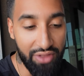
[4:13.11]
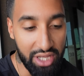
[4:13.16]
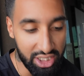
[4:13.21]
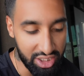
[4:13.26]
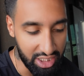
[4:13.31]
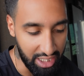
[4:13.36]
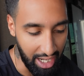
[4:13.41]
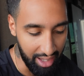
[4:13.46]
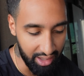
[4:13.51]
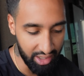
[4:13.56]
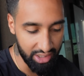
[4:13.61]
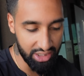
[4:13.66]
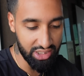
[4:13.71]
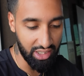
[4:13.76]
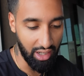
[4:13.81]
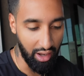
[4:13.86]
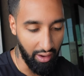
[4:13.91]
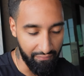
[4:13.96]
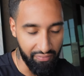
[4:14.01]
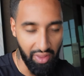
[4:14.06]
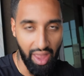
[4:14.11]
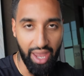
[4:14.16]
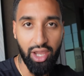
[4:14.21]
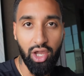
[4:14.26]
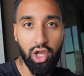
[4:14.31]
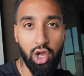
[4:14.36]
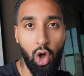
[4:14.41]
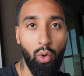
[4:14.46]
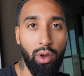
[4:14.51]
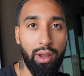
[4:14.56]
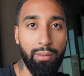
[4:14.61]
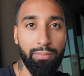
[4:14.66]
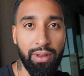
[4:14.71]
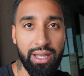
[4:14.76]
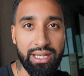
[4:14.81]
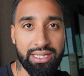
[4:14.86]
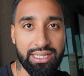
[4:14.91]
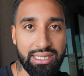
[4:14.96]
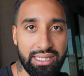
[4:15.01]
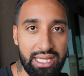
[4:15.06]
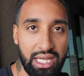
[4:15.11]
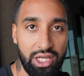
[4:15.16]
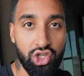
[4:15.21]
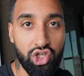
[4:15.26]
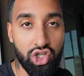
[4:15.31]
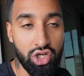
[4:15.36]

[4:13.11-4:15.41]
the challenge of like going places and